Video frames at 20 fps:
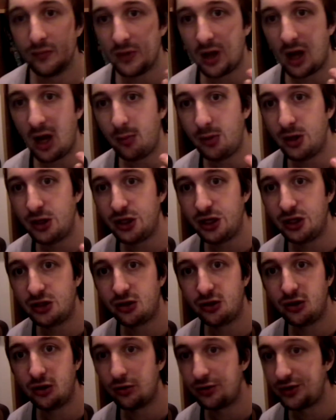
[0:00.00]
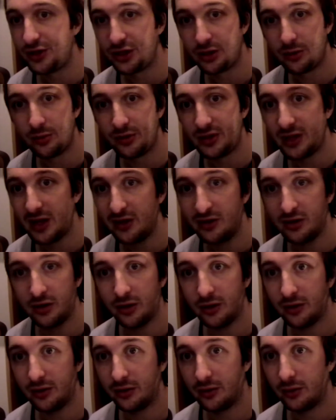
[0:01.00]
RPGs on the old systems tend
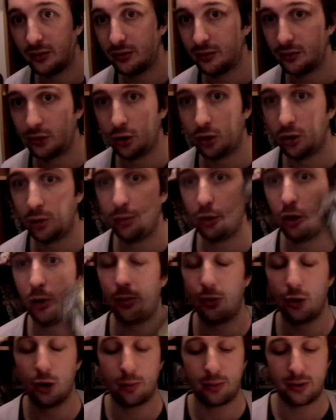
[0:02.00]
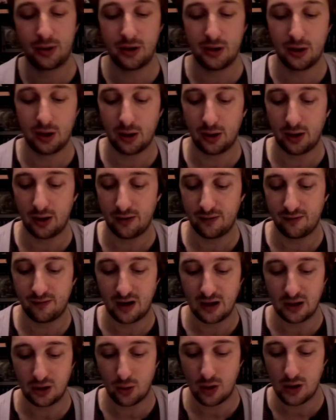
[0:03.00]
to go up and up in
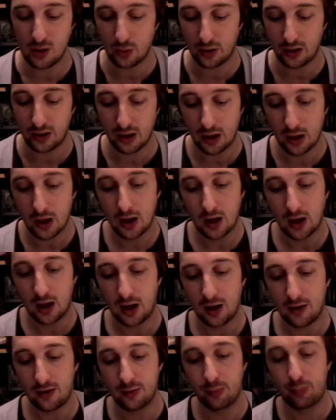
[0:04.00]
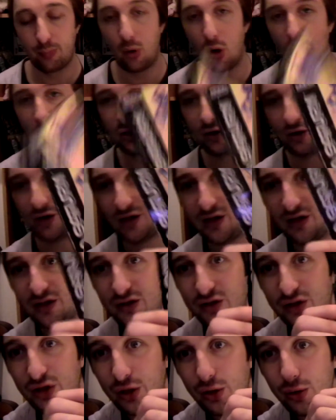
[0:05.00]
value anyway. The box on this
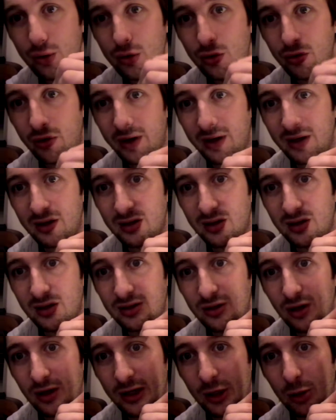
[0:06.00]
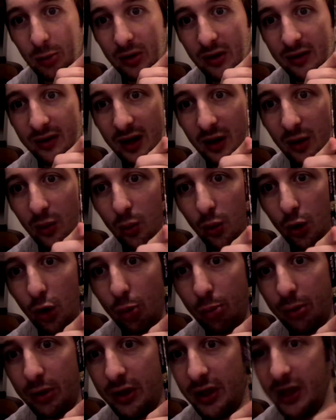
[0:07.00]
isn't too great. It's got a little bit of that
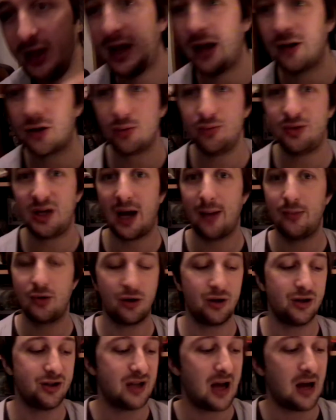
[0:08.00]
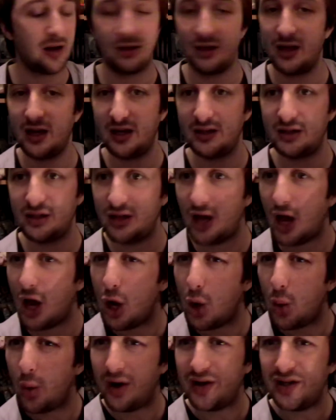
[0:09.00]
warping that you get sometimes on the Saturn cases,
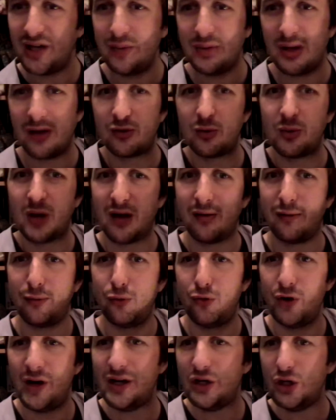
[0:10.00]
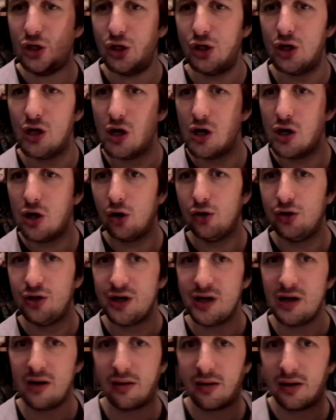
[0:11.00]
where it seems to have some kind of ridge
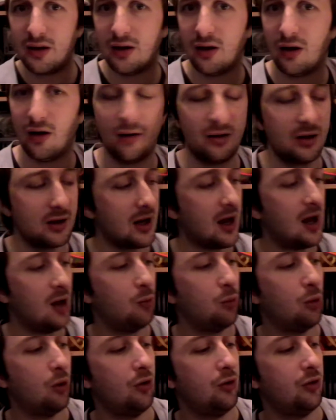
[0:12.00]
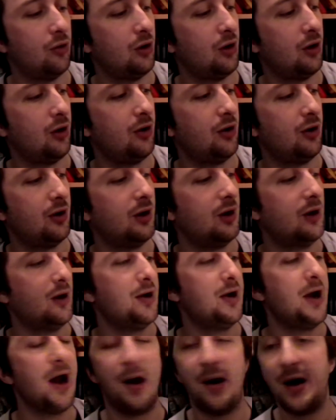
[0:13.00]
underneath the cardboard.
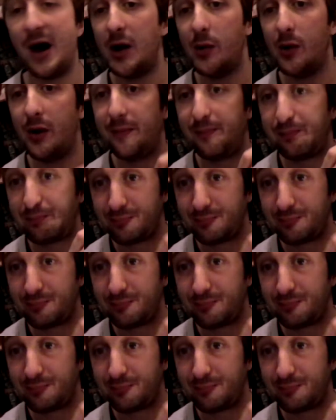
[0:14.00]
Yeah. Anyway.